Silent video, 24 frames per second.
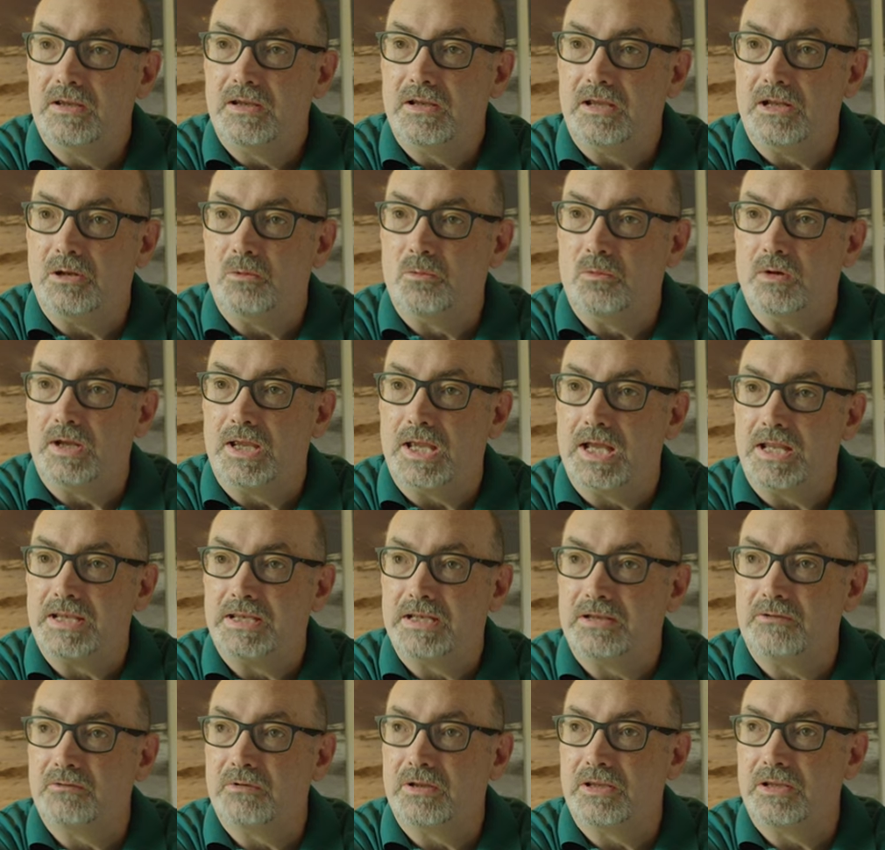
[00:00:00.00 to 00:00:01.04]
in a way I
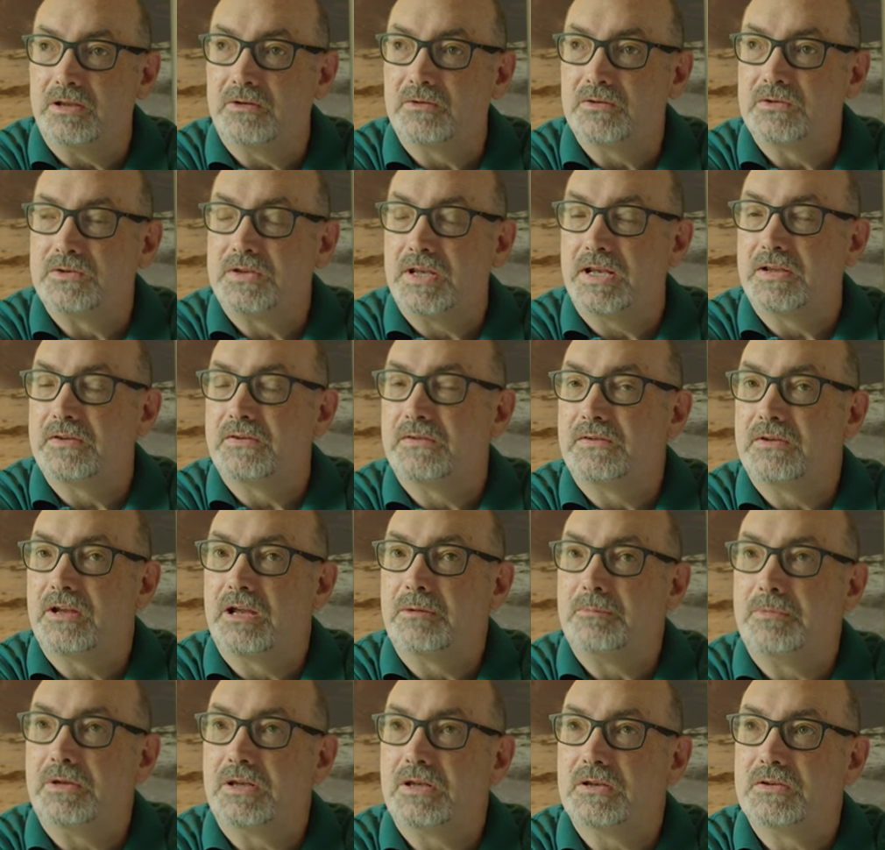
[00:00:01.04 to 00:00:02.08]
didn't really understand at the
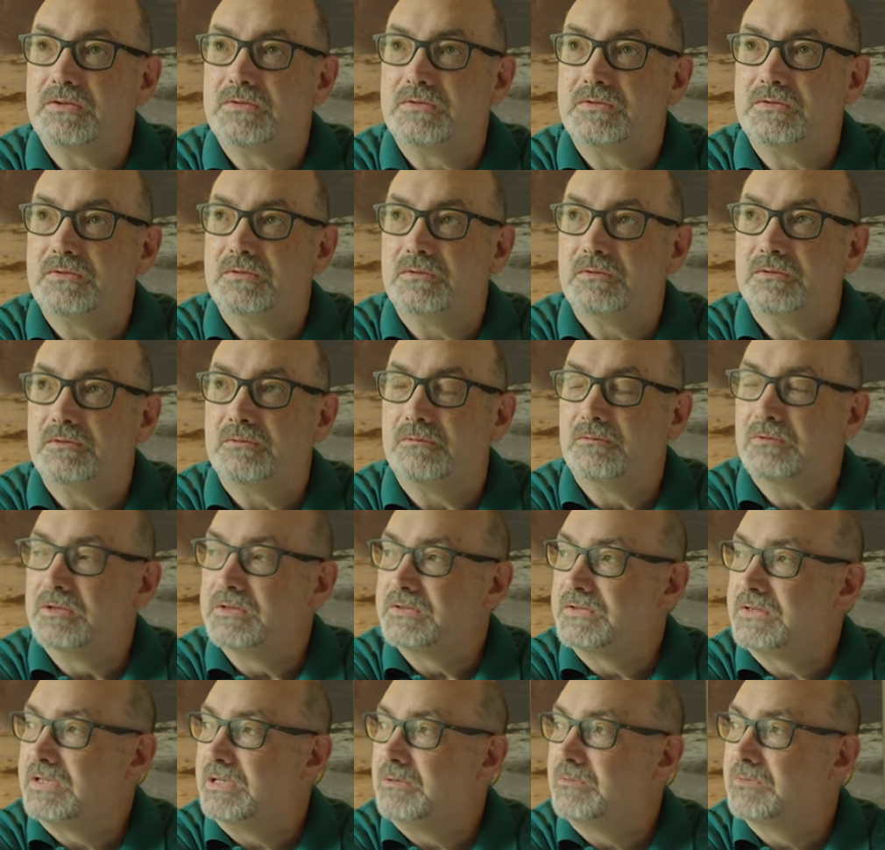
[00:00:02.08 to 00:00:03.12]
time, because
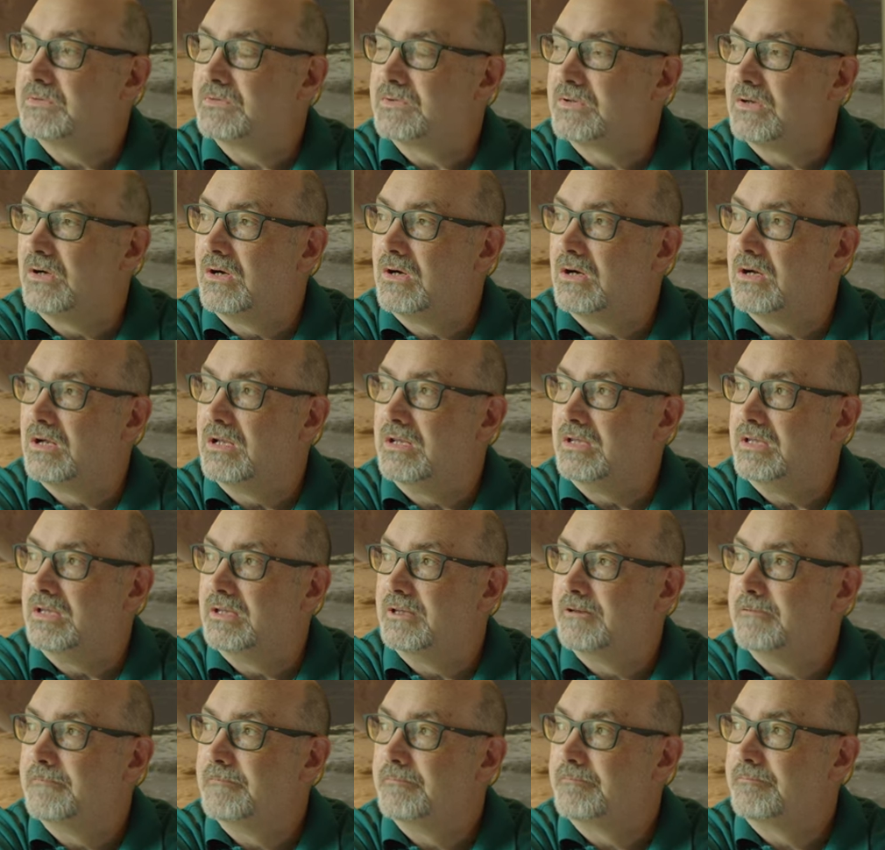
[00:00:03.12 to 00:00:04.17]
once he was
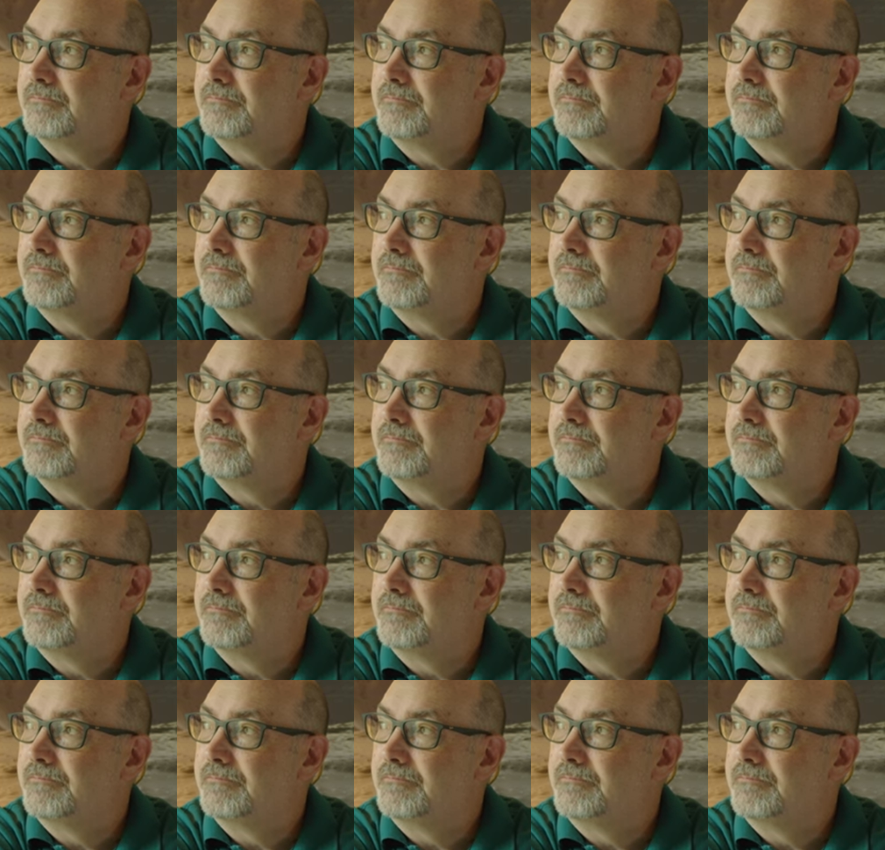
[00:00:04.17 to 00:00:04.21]
gone,